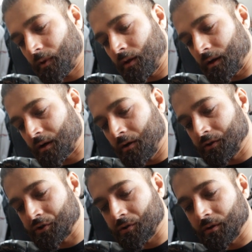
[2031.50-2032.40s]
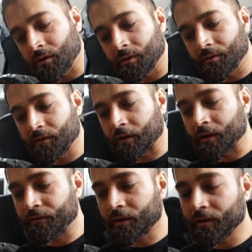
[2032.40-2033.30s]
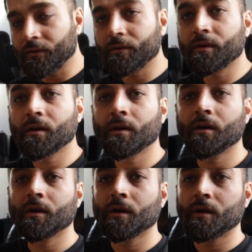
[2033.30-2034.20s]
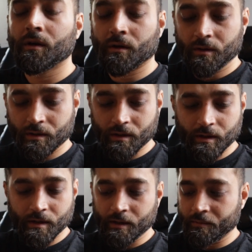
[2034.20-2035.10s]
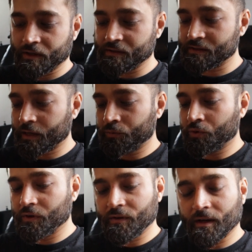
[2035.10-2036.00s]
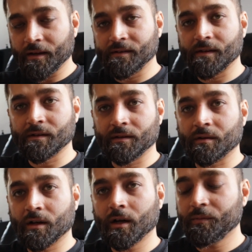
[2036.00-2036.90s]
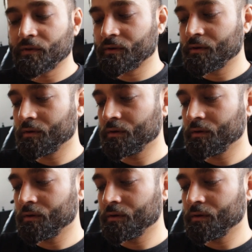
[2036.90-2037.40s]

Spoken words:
yeah, cultural significance. But it's the same 2 designs as on the cups.